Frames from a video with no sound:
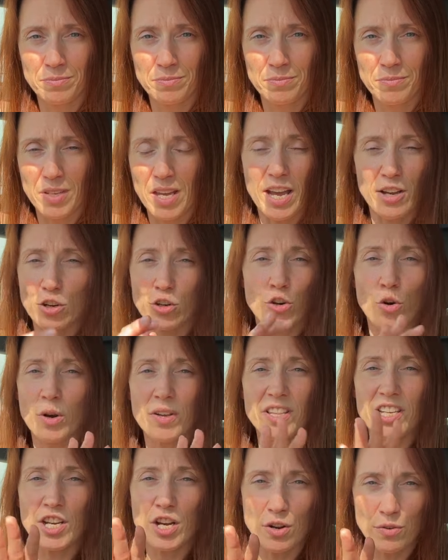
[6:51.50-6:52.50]
Yeah, you're not in
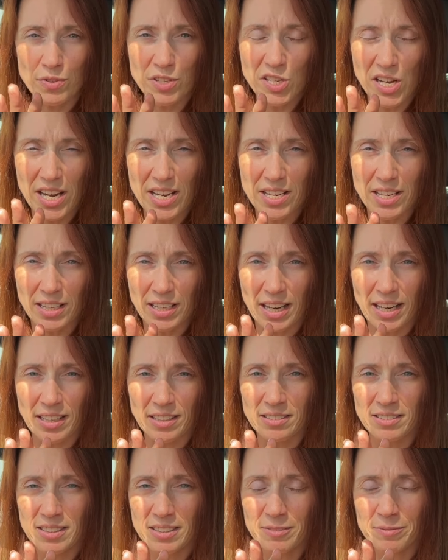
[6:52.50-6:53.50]
the overtaking lane.
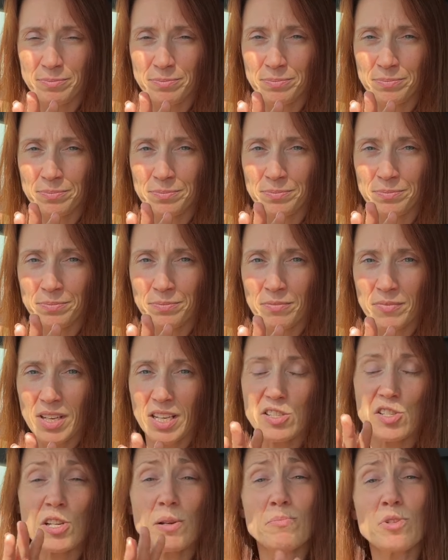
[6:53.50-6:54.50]

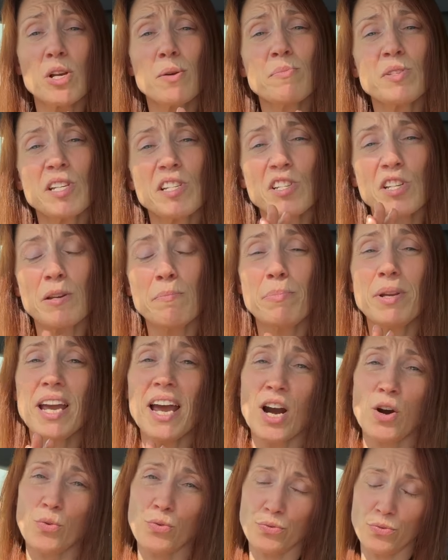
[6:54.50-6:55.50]
And sometimes this can be
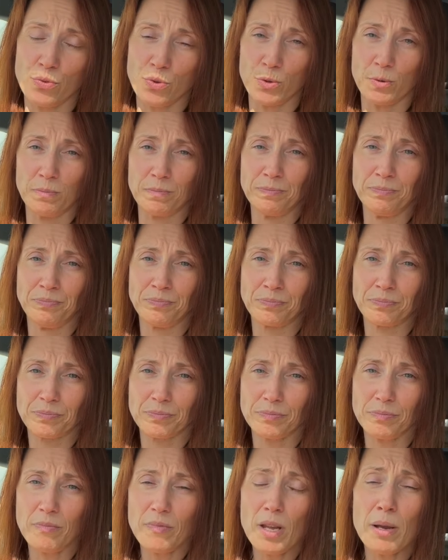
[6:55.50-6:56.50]
helpful,
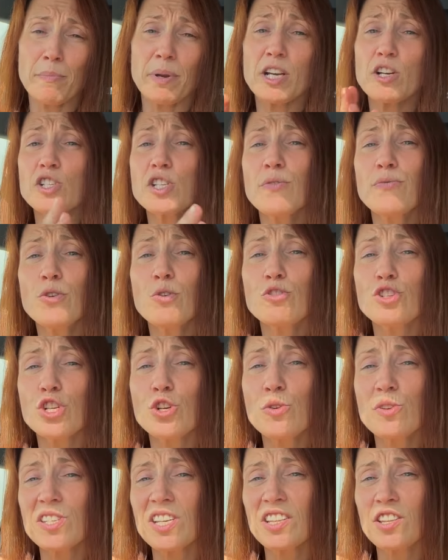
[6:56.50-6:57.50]
because if you're
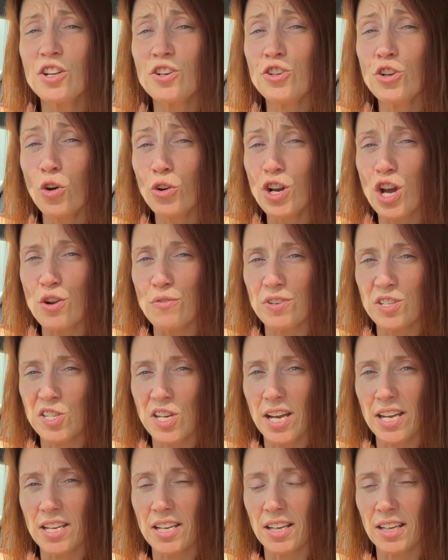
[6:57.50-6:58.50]
choosing the
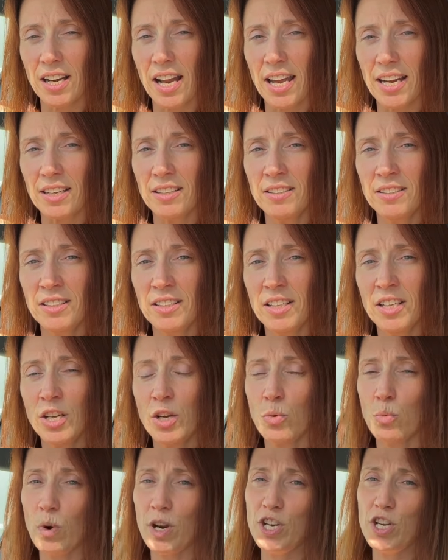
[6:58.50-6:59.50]
non-overtaking lane,
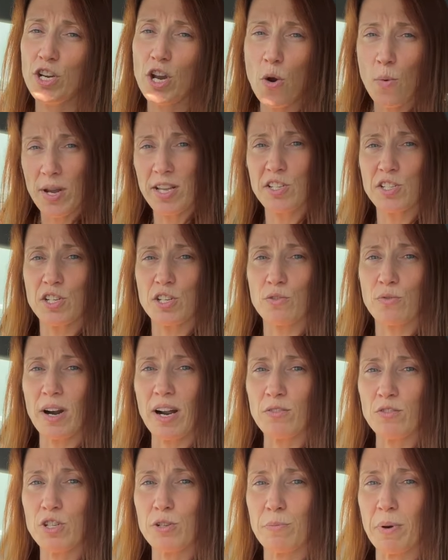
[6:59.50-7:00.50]
when you go into the
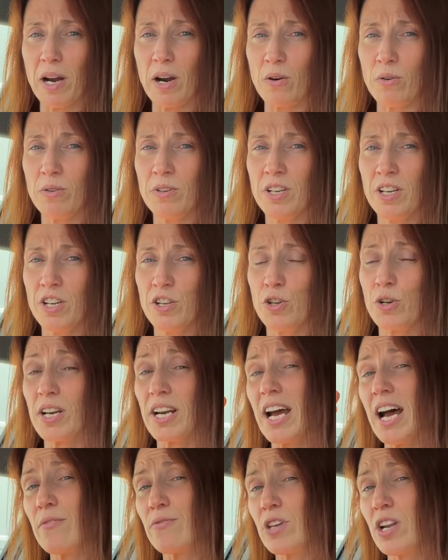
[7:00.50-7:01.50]
roundabout, you're going
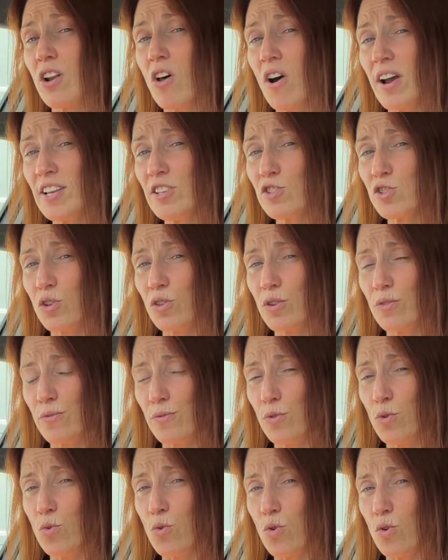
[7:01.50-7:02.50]
to have the lines on the
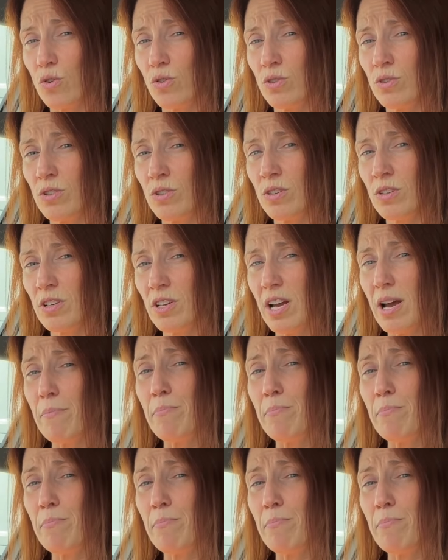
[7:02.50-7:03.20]
floor. And